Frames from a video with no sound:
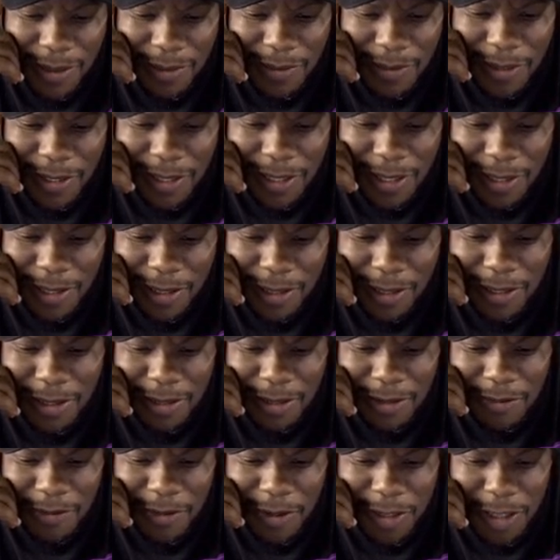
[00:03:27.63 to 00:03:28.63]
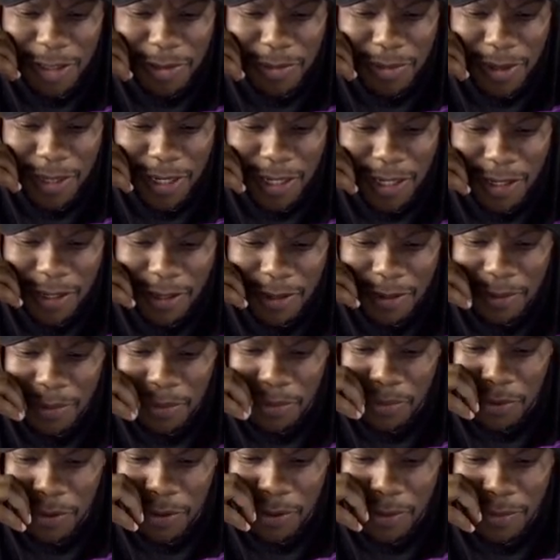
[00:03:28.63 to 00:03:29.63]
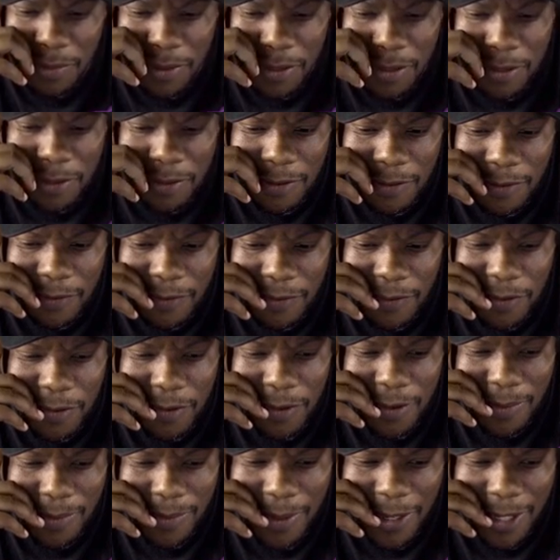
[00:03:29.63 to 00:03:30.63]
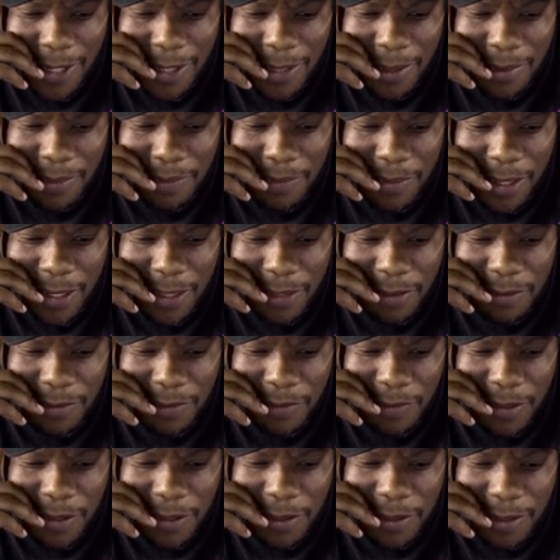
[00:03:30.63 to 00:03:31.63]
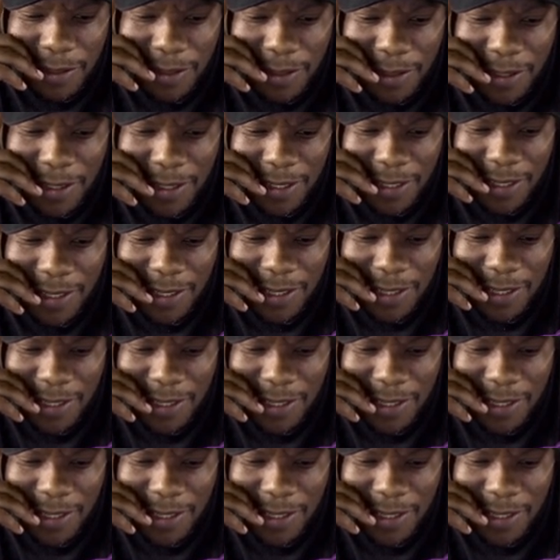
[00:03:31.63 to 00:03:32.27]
was learning the ropes behind Pro Bowl fullback Patrick Ricard.